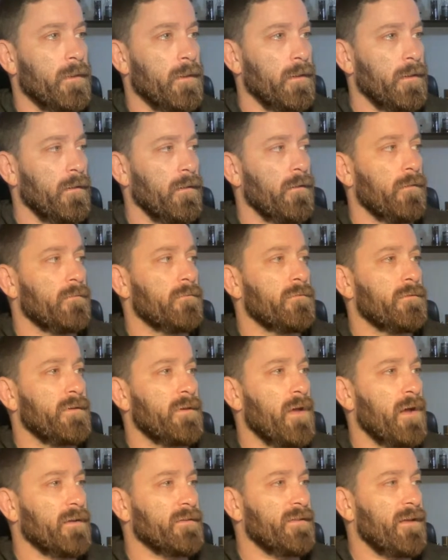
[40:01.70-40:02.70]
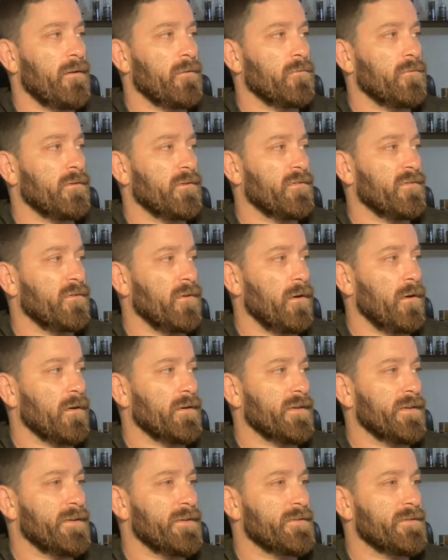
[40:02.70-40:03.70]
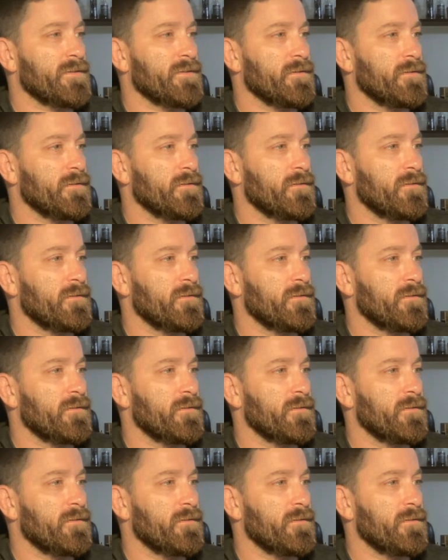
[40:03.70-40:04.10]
Knocked out Chris Dawkins.